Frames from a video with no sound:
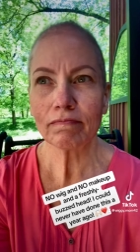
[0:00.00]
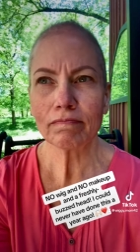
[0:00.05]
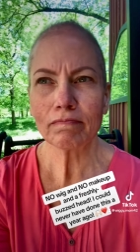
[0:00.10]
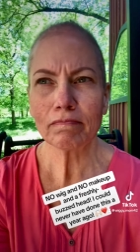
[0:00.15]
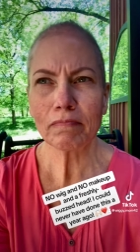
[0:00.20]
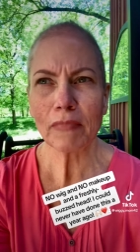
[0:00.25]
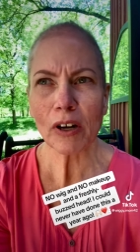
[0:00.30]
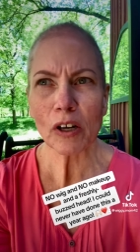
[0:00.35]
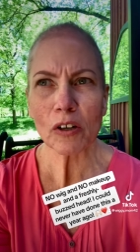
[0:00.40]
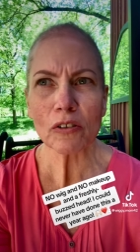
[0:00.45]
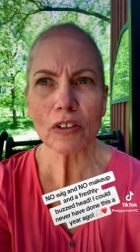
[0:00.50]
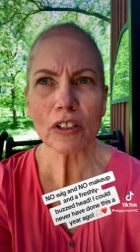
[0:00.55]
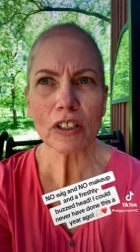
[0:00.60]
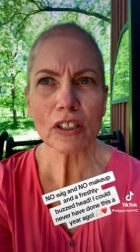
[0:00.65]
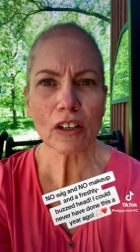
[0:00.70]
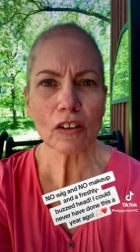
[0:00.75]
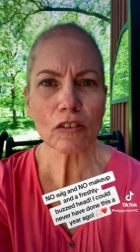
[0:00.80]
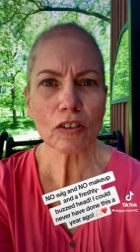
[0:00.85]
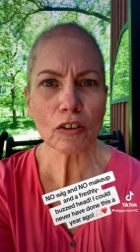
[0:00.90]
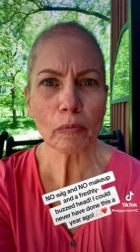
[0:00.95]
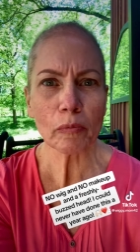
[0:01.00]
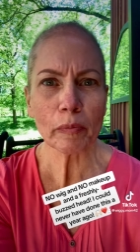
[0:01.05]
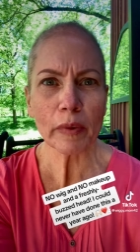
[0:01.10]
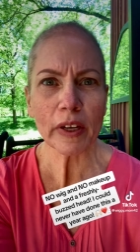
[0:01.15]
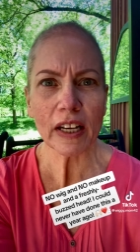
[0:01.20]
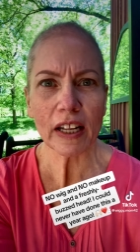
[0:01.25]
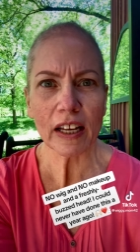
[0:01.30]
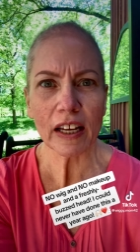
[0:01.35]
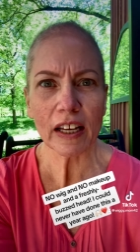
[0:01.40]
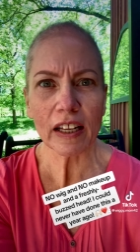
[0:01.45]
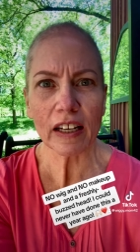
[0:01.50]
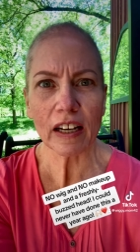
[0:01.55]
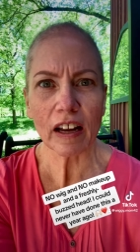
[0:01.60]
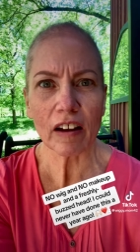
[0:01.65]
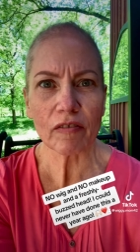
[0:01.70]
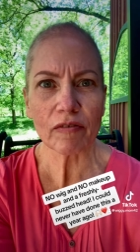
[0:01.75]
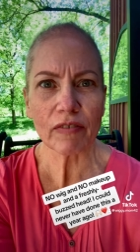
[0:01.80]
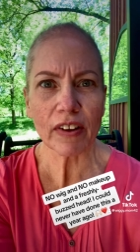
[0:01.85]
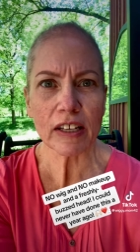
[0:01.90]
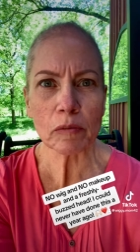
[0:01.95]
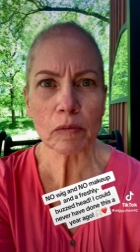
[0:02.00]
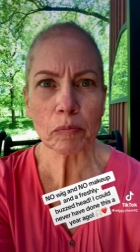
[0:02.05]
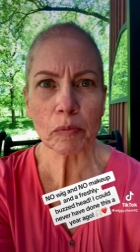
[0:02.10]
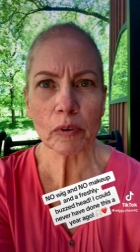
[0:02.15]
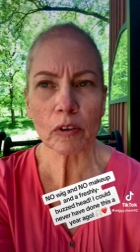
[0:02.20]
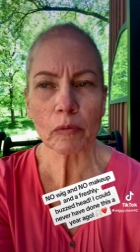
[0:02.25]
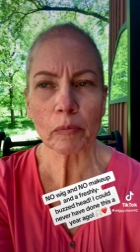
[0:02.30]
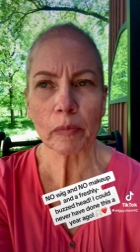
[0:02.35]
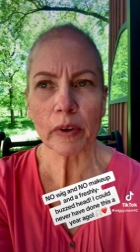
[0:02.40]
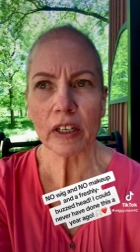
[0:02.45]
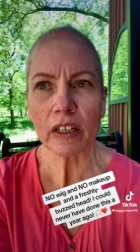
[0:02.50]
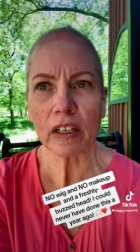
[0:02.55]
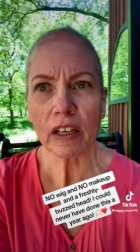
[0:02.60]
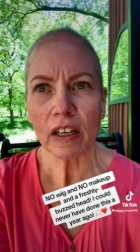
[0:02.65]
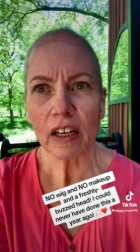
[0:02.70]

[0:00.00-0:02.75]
most social media, not Facebook, but